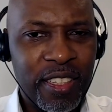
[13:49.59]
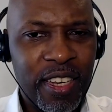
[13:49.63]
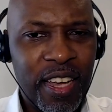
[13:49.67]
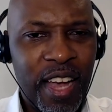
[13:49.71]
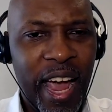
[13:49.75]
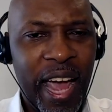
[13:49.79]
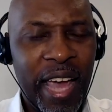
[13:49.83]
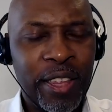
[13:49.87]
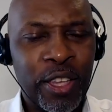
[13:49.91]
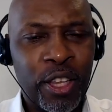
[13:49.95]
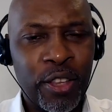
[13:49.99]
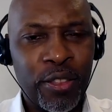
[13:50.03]

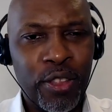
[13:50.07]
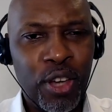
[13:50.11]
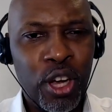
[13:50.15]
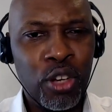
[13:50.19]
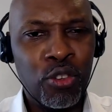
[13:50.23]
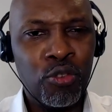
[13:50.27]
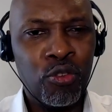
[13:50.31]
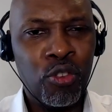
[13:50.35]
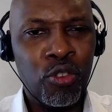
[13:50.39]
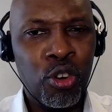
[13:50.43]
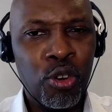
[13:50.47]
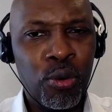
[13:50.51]
And the
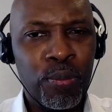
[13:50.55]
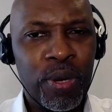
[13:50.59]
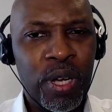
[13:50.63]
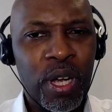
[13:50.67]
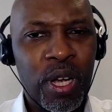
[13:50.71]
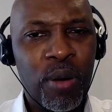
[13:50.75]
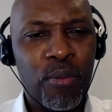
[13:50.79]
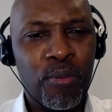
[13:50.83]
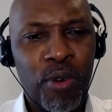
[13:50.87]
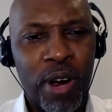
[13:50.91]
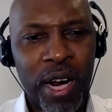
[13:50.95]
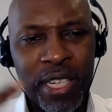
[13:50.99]
third group
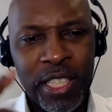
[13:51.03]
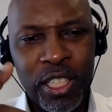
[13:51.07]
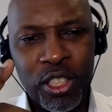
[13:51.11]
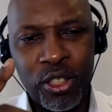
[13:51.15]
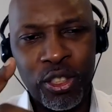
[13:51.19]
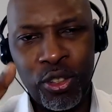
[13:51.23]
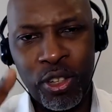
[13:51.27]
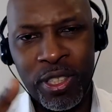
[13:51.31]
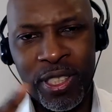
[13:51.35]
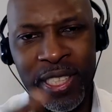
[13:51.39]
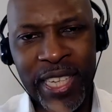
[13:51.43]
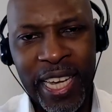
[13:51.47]
practiced
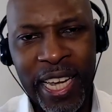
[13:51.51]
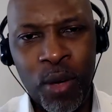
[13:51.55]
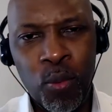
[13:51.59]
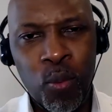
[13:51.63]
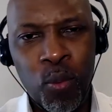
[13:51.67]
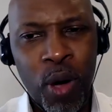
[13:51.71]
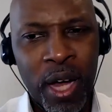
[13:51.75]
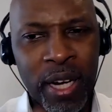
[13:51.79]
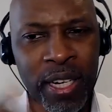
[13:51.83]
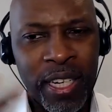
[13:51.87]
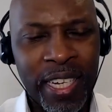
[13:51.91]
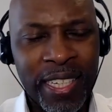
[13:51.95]
on day
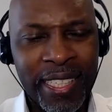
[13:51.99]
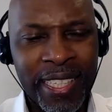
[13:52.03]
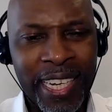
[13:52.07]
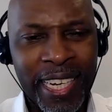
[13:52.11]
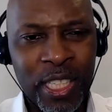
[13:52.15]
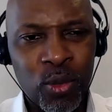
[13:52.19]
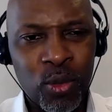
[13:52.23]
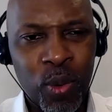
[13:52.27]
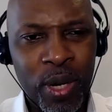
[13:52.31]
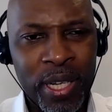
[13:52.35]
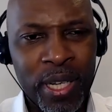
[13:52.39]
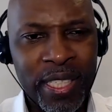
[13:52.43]
1 and day
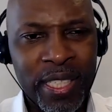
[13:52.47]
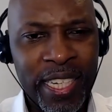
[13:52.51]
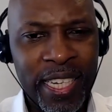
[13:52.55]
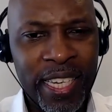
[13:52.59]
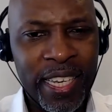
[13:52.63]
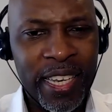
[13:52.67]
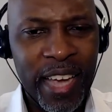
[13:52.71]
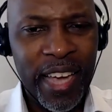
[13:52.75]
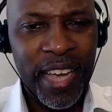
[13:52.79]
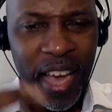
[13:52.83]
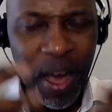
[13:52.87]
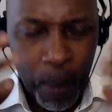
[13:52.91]

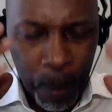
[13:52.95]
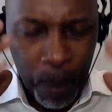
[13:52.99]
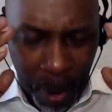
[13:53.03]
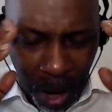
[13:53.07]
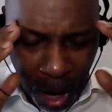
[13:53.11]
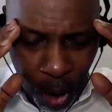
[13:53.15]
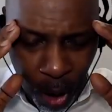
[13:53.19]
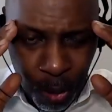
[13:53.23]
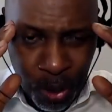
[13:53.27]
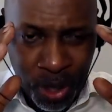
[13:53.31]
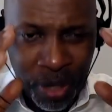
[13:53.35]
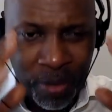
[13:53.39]
20, but
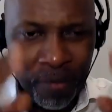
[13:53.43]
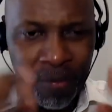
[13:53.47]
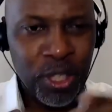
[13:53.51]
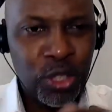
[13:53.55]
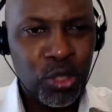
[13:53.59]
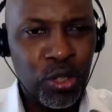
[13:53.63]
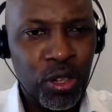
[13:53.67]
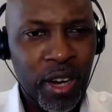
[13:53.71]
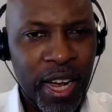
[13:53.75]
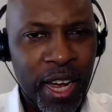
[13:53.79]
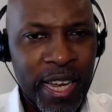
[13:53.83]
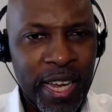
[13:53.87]
only
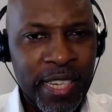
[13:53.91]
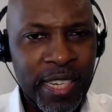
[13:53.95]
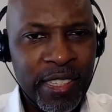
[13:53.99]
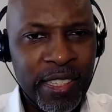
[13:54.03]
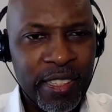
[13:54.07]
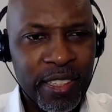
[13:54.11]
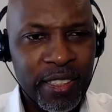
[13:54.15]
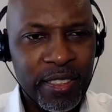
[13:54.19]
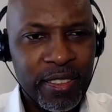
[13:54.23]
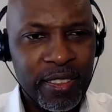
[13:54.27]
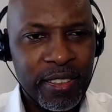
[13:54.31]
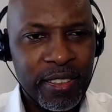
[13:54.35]
visualized.